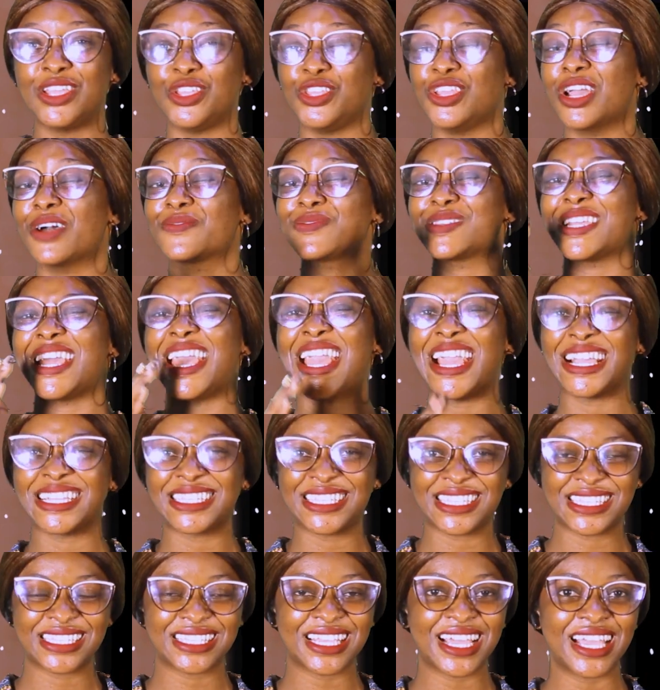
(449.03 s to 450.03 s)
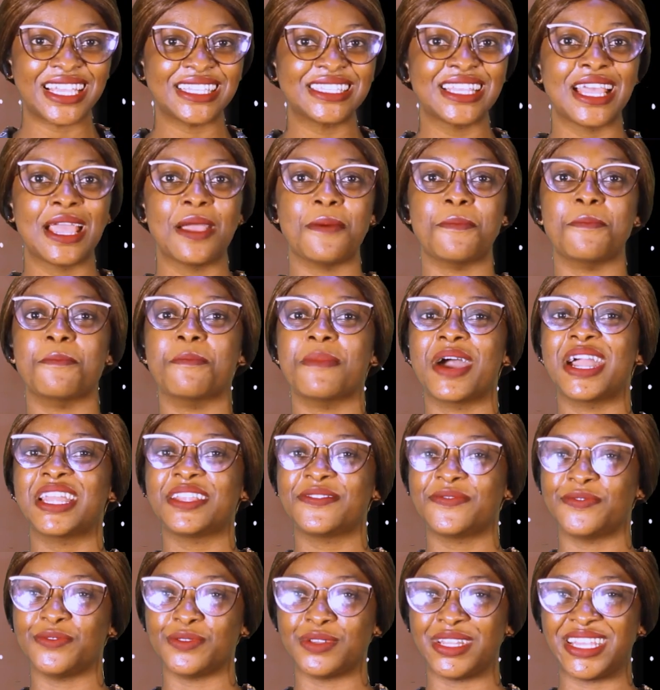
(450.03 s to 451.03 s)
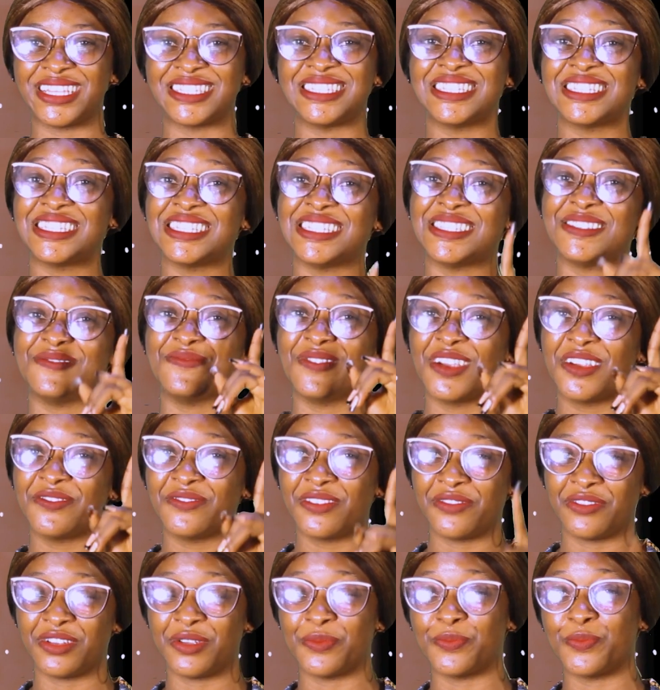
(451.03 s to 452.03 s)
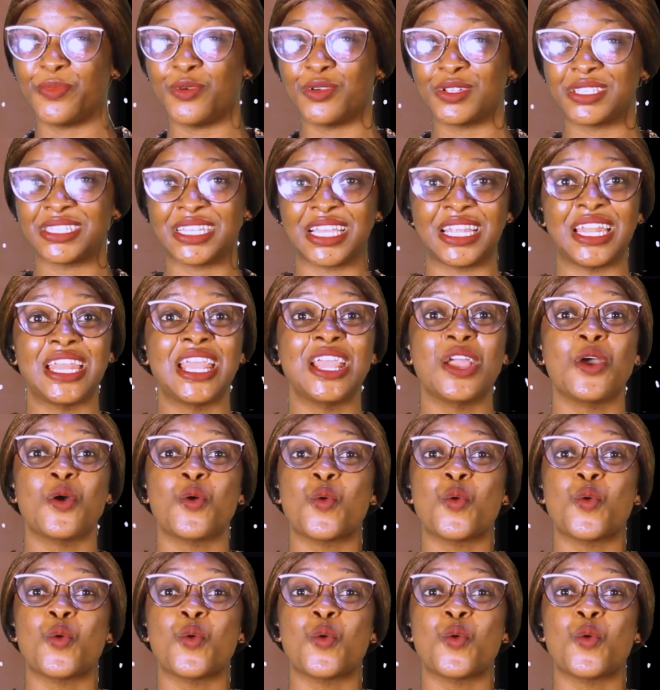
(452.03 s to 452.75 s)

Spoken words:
You have to exercise mindfulness. It is very, very important.